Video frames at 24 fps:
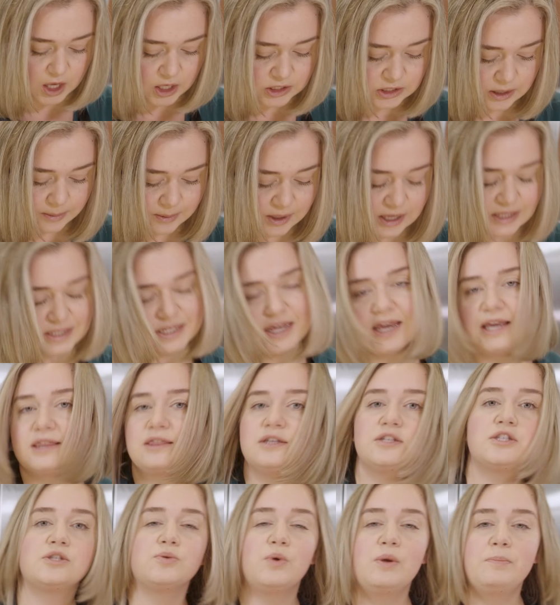So I'm gonna take
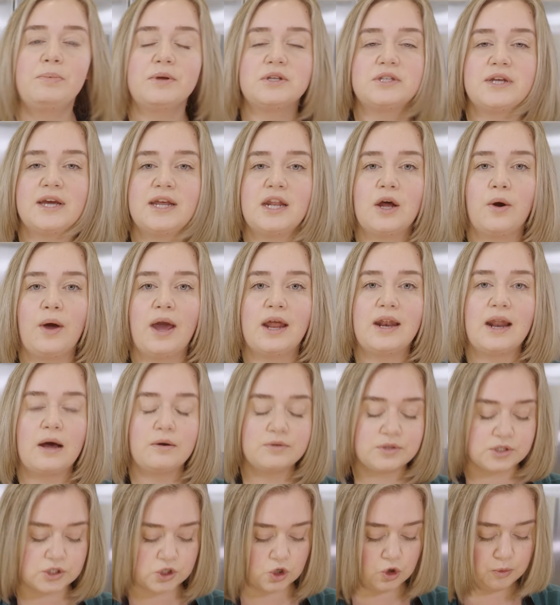the sweet potato and
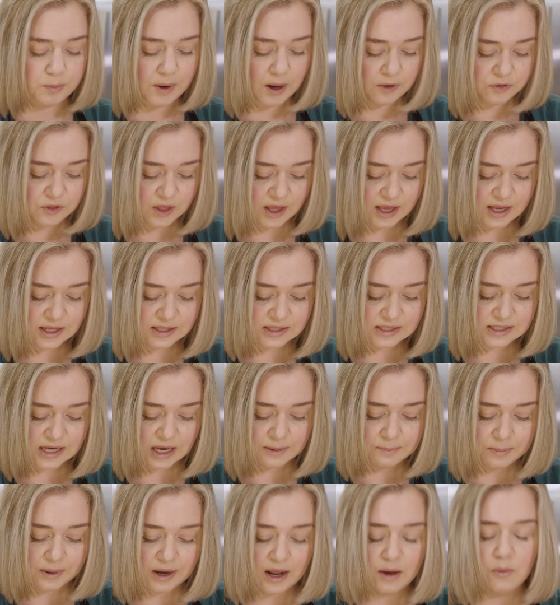now scoop out the
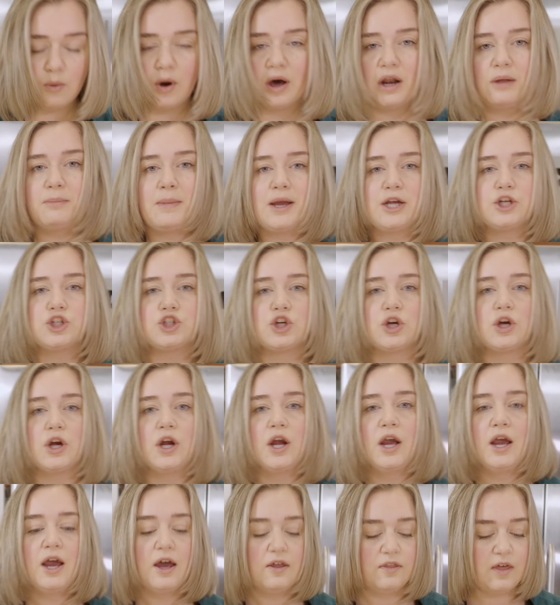inside, but I wanna make sure
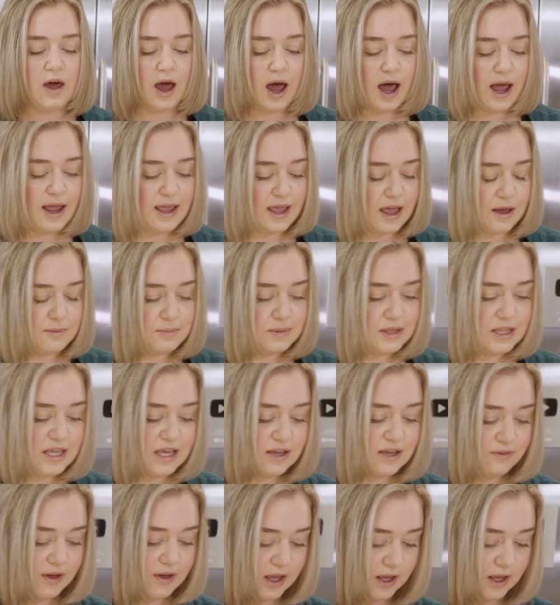that I'm
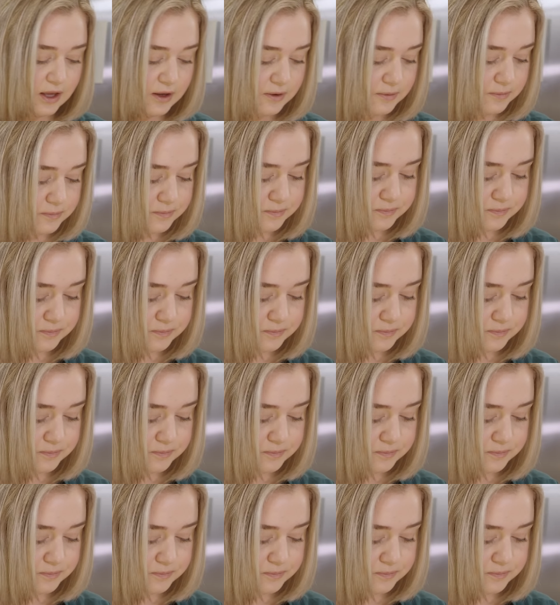leaving